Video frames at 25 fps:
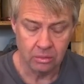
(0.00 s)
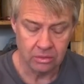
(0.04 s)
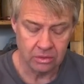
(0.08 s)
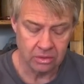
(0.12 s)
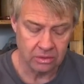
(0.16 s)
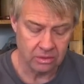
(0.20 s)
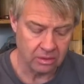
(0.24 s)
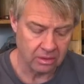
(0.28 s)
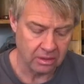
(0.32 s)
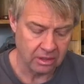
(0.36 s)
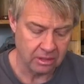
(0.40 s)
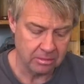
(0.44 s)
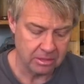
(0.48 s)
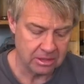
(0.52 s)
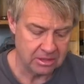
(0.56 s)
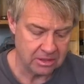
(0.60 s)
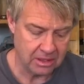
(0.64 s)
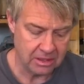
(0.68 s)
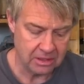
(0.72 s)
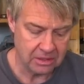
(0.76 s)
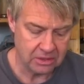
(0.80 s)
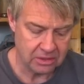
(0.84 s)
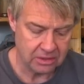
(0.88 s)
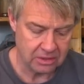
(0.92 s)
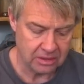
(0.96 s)
the
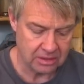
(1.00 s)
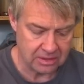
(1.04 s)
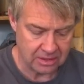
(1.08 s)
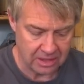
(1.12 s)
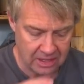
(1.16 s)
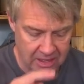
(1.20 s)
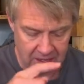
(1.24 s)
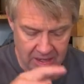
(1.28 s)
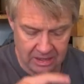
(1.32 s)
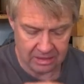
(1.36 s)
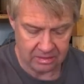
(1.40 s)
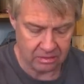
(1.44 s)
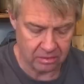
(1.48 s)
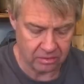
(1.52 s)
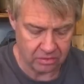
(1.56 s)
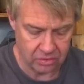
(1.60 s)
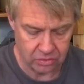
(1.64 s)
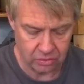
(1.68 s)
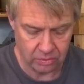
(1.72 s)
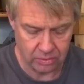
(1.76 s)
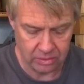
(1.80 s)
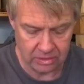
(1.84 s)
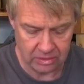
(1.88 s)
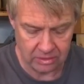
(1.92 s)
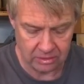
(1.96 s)
limitation is the height of the
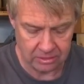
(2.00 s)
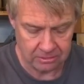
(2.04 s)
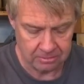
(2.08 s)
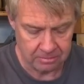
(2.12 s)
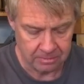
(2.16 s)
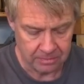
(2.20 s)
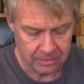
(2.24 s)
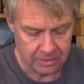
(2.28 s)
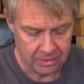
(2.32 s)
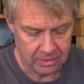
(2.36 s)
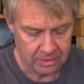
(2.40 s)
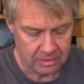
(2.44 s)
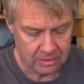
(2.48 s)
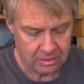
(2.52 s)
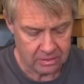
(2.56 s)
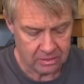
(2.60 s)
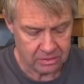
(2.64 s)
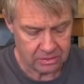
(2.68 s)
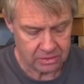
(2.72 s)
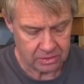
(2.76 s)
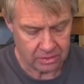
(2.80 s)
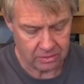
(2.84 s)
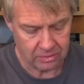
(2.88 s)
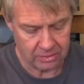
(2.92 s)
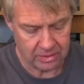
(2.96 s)
tweeter.
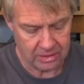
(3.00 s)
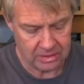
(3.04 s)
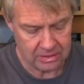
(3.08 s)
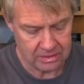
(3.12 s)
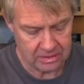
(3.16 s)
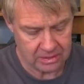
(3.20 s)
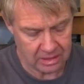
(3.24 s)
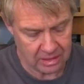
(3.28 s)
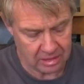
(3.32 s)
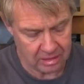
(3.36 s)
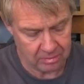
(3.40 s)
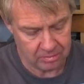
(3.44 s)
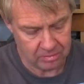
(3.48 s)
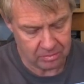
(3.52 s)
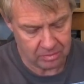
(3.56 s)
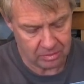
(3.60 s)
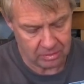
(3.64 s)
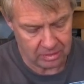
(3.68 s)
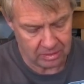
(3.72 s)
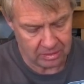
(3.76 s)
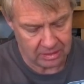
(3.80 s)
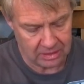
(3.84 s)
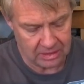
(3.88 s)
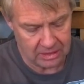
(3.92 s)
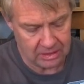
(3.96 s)
So anytime
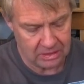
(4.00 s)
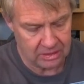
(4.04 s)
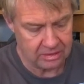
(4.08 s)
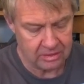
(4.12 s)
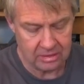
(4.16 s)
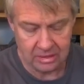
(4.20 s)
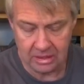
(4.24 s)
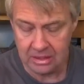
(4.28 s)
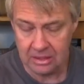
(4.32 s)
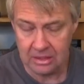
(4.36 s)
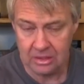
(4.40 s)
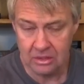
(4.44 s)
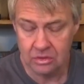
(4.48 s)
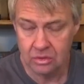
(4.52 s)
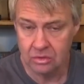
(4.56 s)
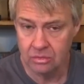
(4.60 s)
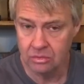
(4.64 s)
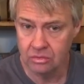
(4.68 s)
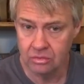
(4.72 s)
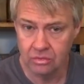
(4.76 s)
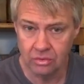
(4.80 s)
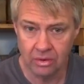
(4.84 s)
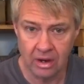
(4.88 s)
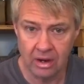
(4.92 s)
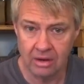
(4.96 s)
any any
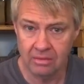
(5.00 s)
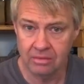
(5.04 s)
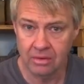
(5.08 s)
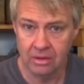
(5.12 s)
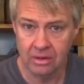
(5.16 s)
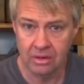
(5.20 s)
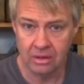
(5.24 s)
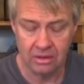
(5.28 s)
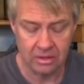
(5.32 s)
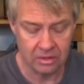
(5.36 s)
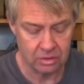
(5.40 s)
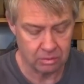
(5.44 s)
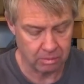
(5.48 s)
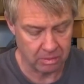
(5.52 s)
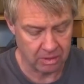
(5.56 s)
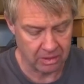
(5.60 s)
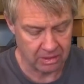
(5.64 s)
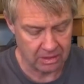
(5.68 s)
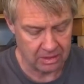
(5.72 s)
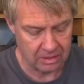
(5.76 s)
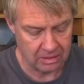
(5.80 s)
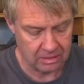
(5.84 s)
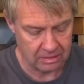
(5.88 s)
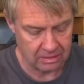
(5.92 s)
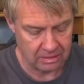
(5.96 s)
driver at all is
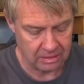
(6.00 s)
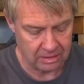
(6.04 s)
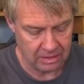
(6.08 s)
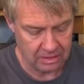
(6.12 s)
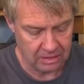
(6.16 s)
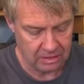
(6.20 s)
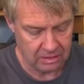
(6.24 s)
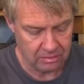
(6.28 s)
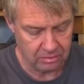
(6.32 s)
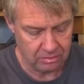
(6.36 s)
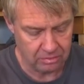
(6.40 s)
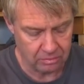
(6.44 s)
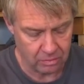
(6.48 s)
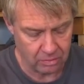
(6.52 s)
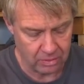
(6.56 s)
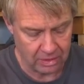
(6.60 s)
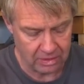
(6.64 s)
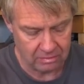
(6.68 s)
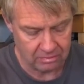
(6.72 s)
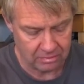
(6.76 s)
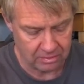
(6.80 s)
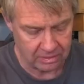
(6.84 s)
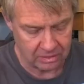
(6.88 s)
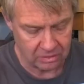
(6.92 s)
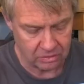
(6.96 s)
playing any
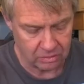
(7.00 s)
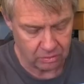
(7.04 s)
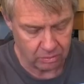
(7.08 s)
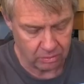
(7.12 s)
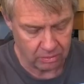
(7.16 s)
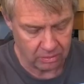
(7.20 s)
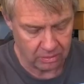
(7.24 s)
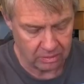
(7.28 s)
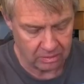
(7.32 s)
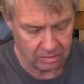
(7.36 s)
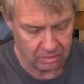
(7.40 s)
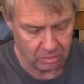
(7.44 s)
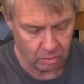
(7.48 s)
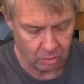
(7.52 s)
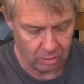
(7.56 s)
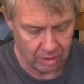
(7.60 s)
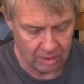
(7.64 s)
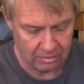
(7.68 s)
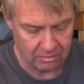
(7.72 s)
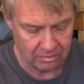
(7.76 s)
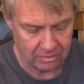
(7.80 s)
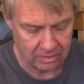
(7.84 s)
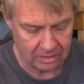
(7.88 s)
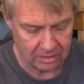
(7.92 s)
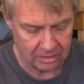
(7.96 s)
wavelength of where the
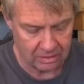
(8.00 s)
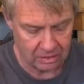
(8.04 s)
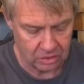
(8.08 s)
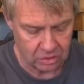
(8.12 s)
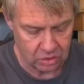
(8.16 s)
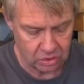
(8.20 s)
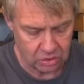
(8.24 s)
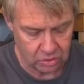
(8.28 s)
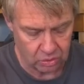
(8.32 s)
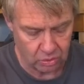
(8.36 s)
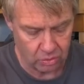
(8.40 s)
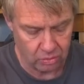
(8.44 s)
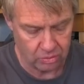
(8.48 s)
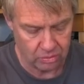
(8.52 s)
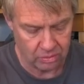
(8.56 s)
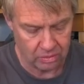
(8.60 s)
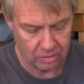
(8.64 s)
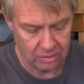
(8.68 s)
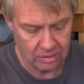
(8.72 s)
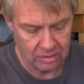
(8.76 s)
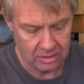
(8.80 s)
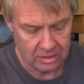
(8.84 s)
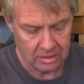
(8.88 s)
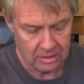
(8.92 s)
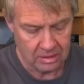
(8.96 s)
wavelength is
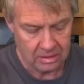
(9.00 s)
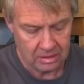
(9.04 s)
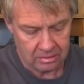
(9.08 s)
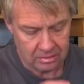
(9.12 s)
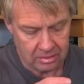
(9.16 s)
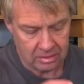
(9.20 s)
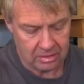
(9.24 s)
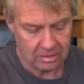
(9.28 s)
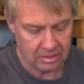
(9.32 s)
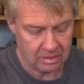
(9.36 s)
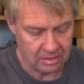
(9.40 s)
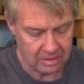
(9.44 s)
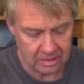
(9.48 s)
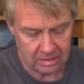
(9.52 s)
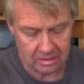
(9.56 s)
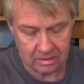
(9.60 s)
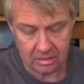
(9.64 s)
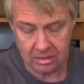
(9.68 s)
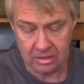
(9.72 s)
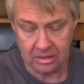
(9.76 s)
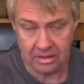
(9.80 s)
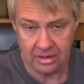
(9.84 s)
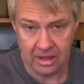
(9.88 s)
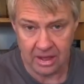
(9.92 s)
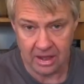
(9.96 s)
shorter than the length
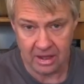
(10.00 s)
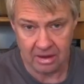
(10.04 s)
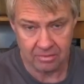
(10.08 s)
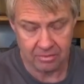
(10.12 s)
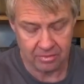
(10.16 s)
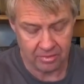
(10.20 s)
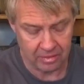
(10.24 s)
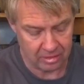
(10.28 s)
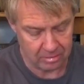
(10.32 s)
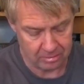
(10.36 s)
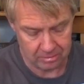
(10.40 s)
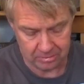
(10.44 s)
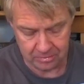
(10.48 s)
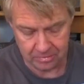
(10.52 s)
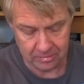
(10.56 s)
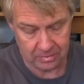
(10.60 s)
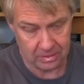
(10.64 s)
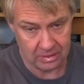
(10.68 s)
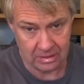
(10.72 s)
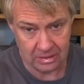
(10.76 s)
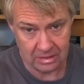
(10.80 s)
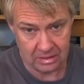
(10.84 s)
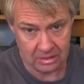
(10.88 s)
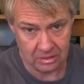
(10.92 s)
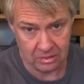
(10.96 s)
of the diaphragm
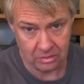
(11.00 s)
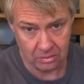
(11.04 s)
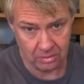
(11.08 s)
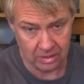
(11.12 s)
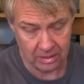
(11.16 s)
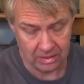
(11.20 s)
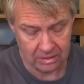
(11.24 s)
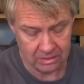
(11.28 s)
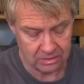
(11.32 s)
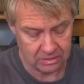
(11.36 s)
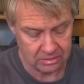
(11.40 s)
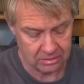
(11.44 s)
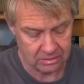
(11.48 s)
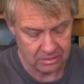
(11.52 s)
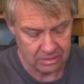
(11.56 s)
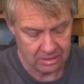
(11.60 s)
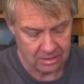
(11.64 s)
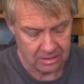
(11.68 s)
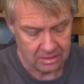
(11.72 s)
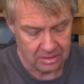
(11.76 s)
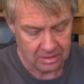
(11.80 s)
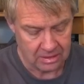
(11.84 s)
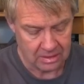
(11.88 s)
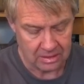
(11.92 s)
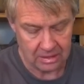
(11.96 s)
in any direction,
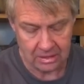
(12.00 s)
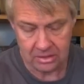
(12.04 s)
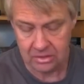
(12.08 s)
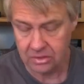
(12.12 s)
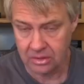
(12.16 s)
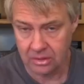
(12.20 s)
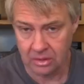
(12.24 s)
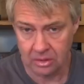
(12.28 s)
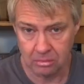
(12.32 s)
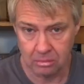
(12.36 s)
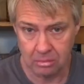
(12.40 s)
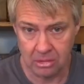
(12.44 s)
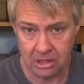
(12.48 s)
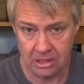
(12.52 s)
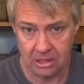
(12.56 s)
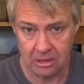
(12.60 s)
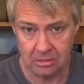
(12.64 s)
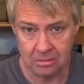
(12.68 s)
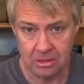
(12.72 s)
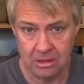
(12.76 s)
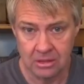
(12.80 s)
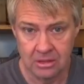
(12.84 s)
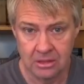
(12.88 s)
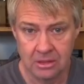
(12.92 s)
it's going to beam.